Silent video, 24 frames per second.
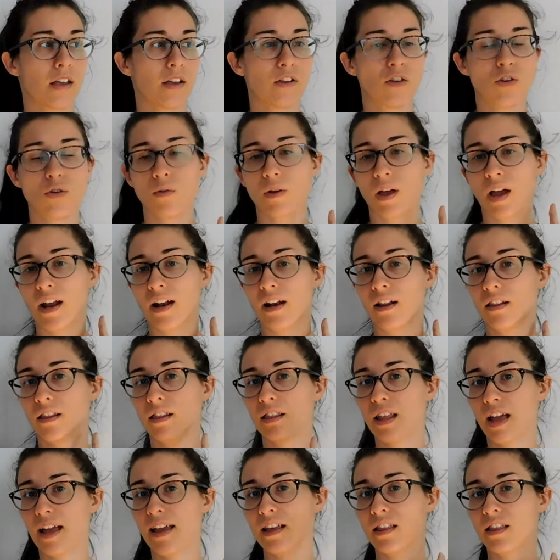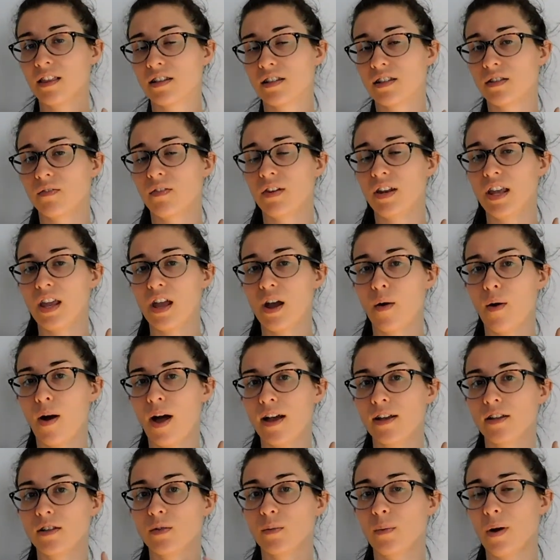You can like this video
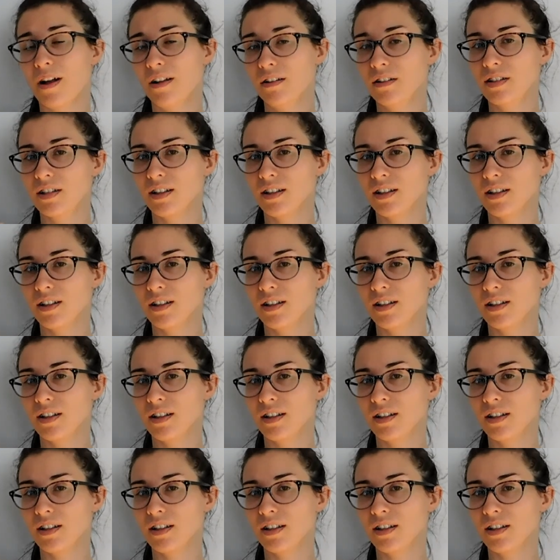as well